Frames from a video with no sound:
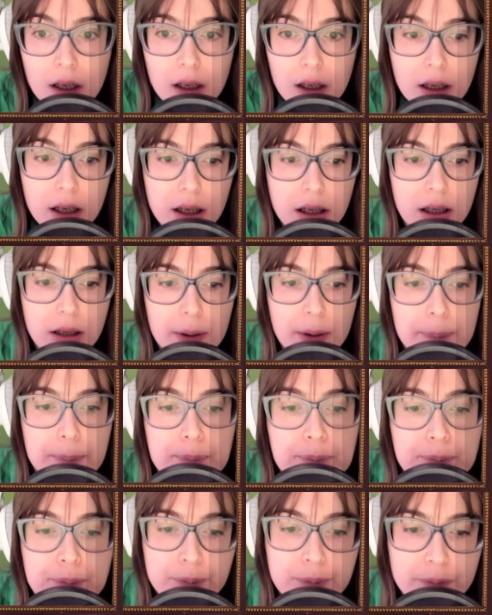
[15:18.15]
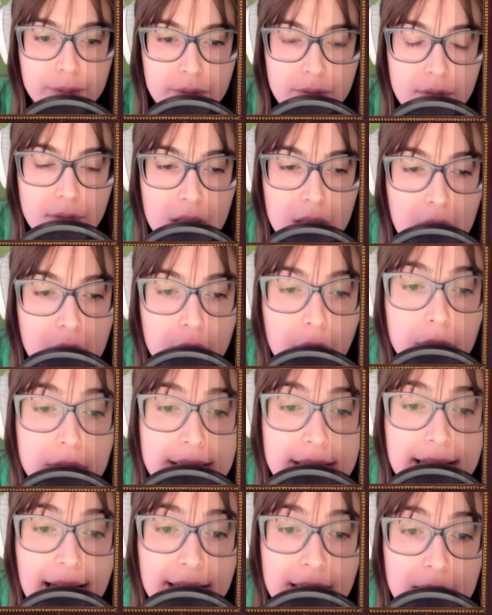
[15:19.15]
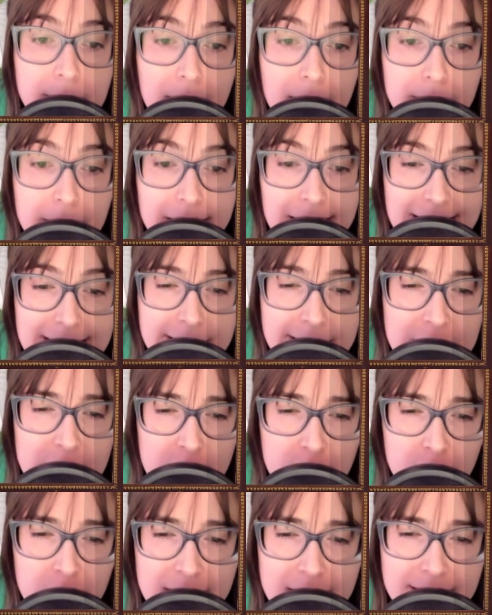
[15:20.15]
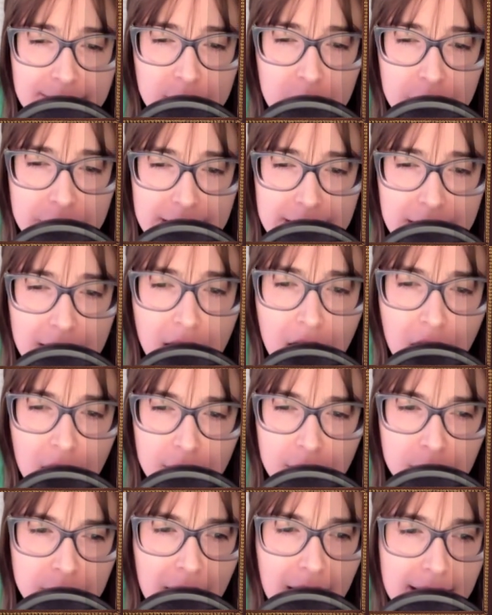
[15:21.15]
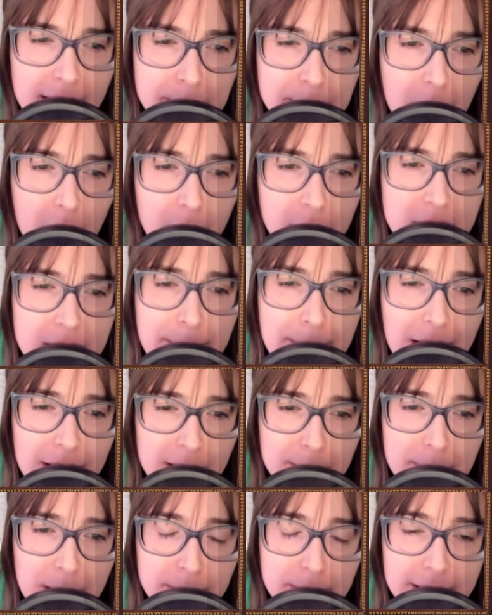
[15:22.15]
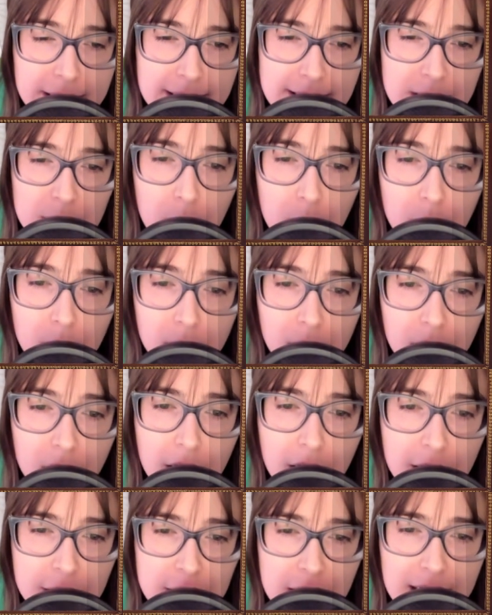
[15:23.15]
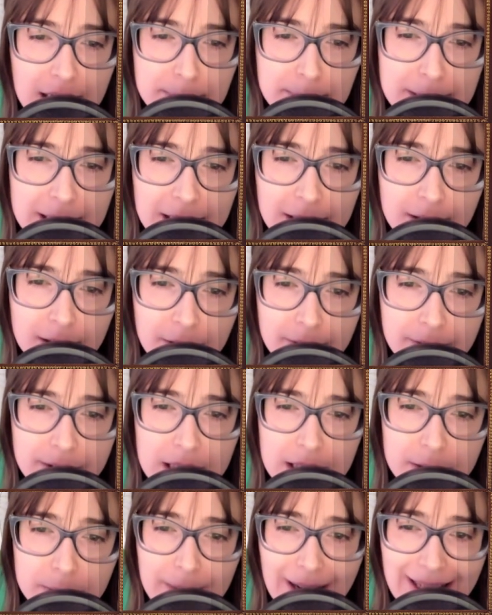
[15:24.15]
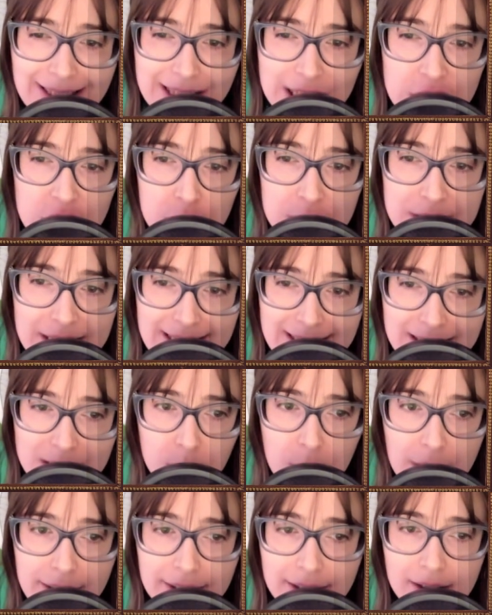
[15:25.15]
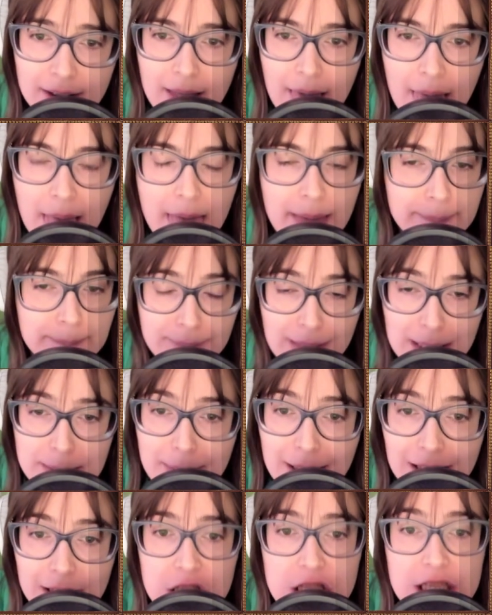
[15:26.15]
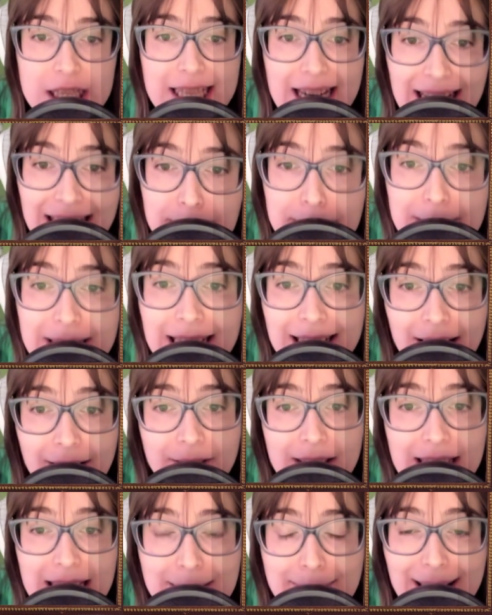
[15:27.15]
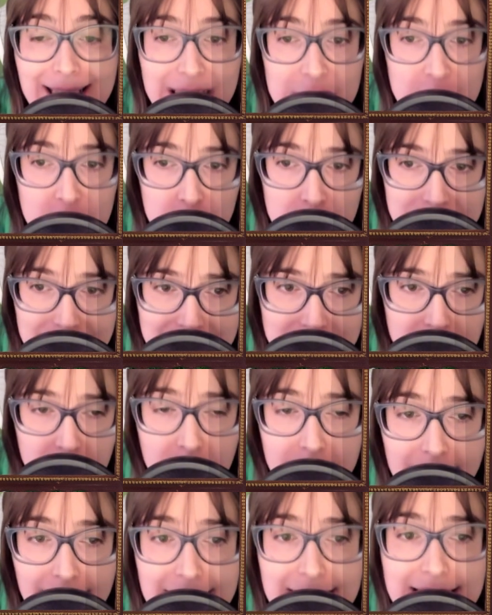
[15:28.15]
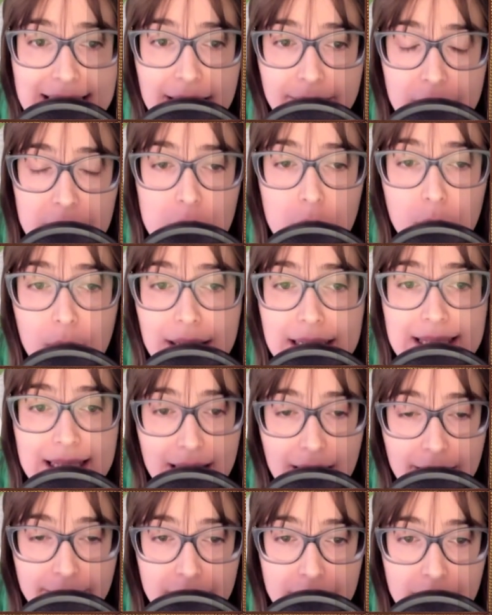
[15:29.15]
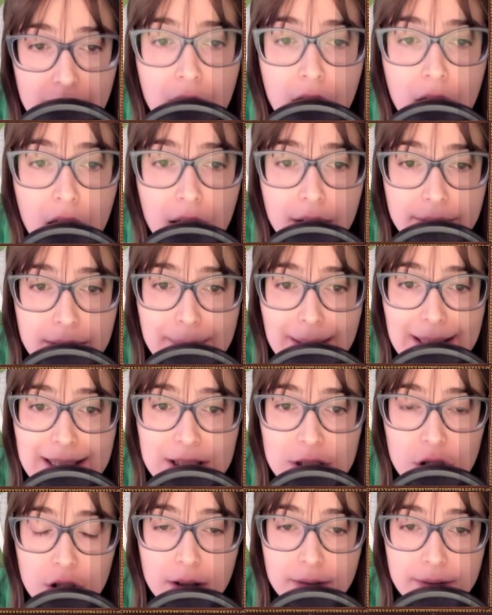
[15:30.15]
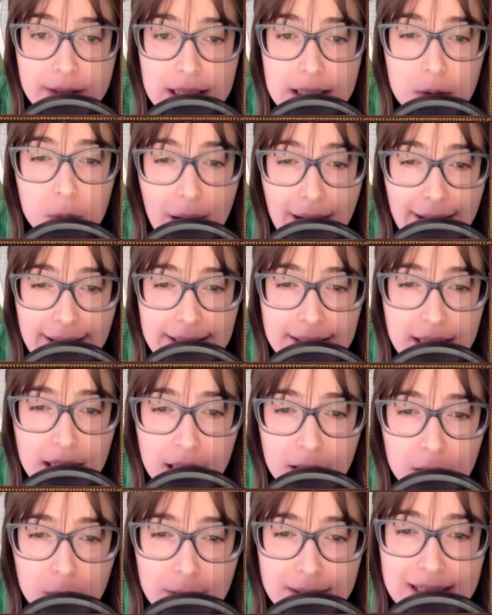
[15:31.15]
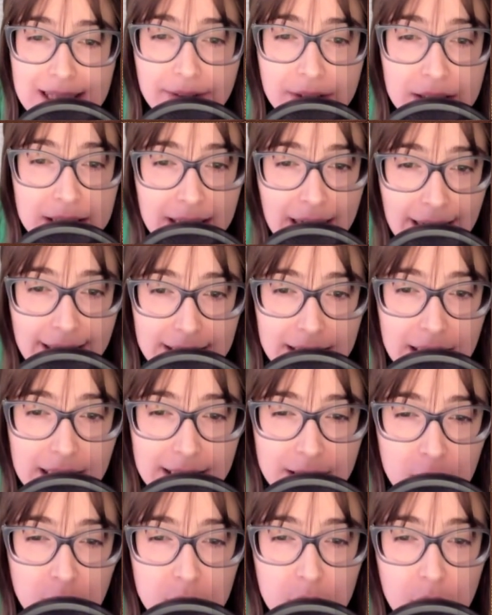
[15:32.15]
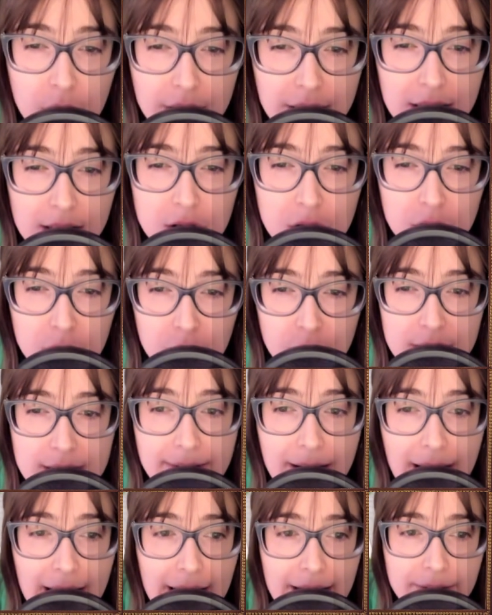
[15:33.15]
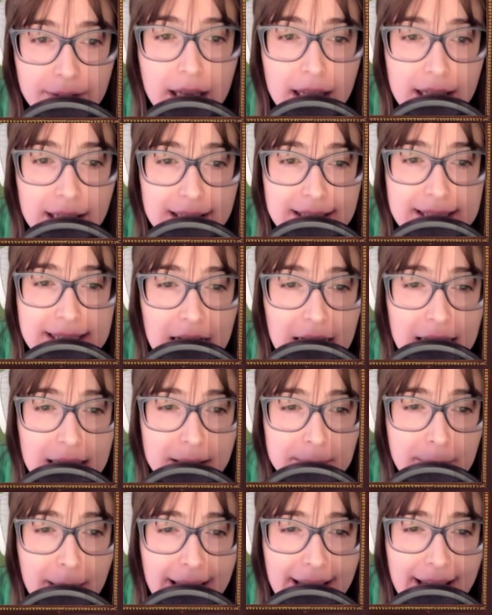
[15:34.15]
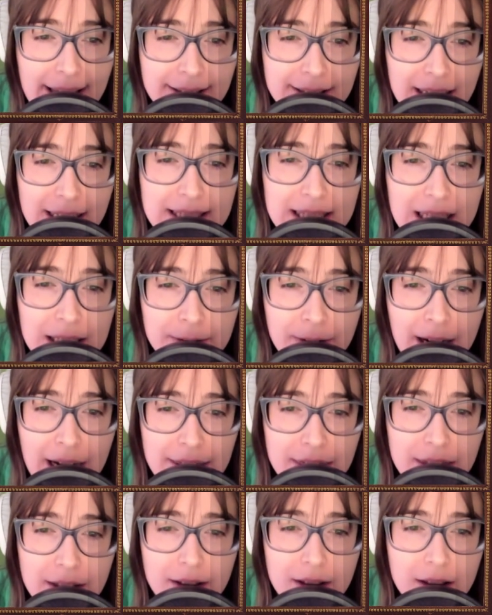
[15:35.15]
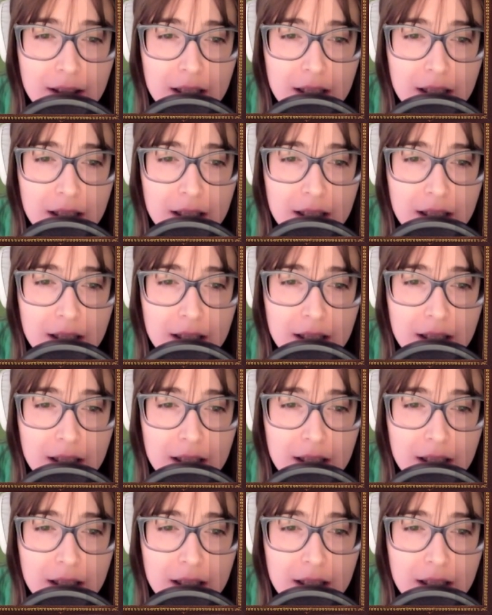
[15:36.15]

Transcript: Those attending public institutions of learning, though not imposed upon the public as a whole. Jacobson v. Massachusetts, 197 U.S. 11, Bemester v. White, 179 New York, 235. The state may and does confine.